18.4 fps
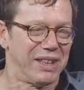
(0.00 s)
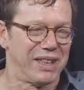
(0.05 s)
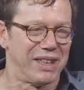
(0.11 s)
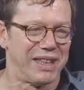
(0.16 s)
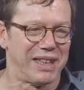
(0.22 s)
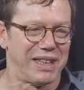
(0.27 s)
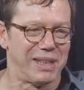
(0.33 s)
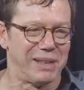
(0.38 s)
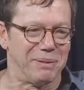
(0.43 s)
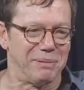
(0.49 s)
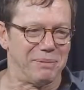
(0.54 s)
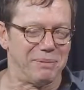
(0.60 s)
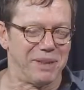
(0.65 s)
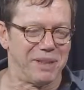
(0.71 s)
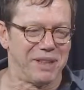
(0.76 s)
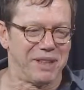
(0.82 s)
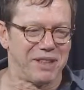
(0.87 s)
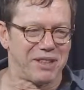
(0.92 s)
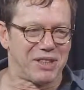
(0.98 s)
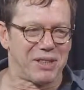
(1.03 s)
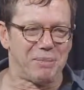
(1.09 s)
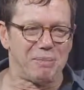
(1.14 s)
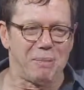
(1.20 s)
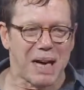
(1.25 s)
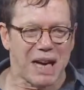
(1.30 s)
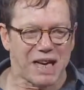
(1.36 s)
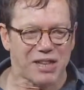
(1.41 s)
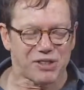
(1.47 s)
To
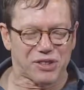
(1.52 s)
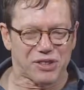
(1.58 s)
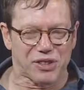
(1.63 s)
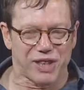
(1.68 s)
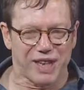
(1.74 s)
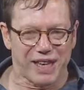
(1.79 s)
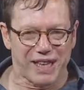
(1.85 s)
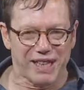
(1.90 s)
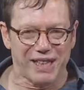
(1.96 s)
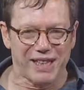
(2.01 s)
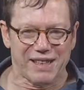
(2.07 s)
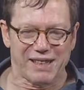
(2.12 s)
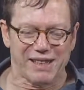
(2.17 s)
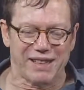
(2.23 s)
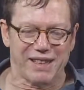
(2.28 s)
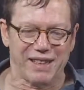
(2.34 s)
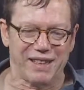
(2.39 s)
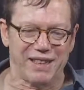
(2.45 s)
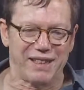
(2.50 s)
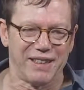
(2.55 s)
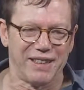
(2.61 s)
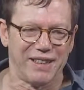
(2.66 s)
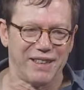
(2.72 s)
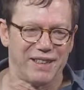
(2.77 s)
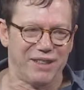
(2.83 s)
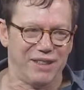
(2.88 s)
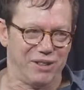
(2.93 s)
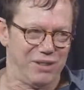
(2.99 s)
master anything,
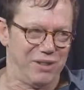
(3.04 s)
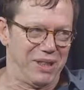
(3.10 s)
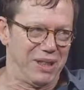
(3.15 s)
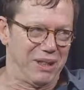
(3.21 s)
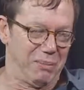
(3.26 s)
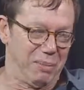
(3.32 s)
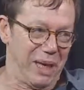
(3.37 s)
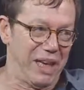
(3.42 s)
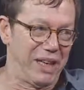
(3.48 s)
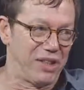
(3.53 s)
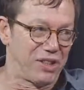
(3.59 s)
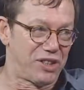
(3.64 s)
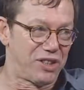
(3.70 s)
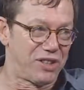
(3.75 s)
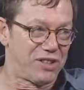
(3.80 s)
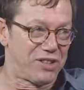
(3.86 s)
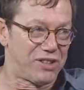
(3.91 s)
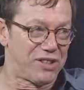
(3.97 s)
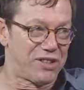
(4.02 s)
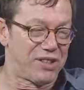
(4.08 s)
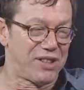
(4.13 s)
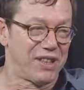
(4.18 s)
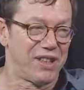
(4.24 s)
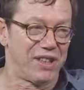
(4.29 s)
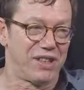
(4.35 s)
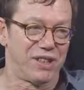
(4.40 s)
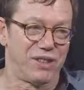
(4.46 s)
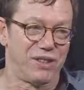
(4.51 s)
you need patience.
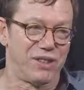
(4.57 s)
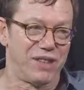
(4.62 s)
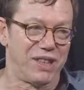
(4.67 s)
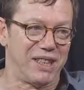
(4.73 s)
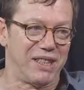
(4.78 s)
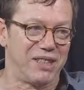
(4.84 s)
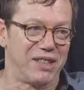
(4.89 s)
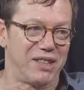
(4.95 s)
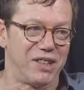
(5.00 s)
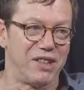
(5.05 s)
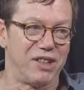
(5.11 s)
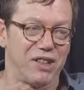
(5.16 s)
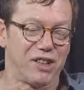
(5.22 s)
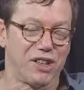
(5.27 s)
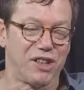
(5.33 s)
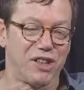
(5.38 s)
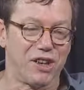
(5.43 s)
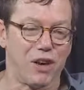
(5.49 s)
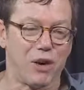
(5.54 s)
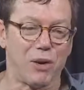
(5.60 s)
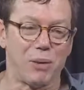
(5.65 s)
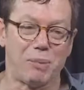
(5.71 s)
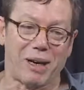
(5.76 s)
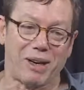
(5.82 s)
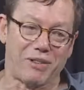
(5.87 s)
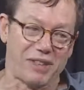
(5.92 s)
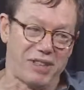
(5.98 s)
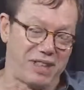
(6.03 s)
You need to know
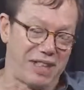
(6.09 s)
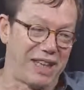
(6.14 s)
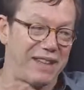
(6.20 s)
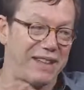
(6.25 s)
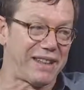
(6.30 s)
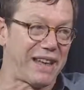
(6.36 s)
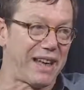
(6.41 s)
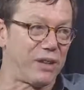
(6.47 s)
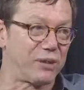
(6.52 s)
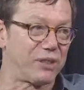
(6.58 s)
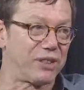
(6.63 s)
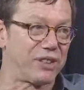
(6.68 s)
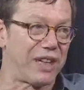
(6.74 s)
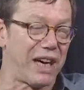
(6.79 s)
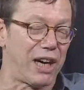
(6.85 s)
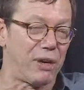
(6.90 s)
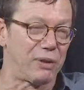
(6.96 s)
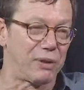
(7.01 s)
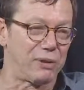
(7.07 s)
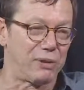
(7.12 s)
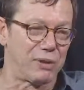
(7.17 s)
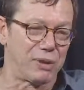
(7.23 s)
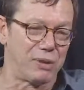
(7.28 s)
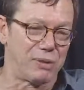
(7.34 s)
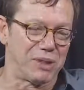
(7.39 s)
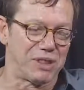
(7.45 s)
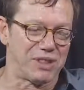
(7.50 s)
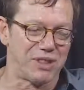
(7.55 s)
about the 10,000 hour
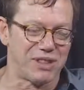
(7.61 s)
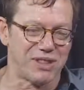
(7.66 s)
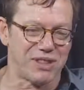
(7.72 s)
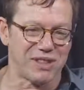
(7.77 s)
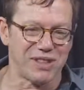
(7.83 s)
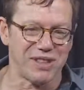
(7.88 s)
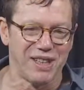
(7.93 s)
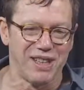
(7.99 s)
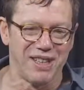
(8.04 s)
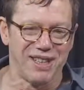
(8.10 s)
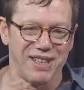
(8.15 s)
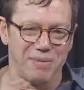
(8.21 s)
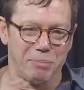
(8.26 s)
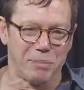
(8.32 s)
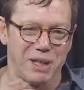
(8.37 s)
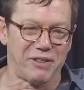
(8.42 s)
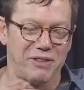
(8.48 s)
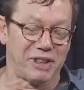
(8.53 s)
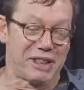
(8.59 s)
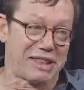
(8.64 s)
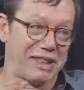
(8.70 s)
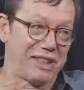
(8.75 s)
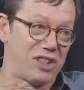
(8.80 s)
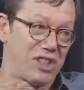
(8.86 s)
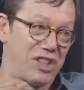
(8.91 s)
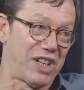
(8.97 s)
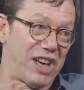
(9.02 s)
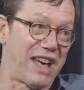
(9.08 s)
rule, which is a bit of a
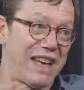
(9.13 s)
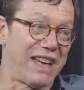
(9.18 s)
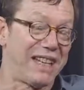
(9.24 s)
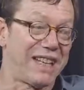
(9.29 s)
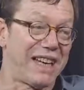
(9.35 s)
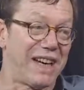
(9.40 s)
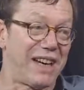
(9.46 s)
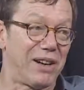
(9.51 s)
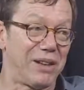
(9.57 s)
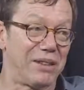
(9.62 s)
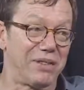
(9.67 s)
cliche now.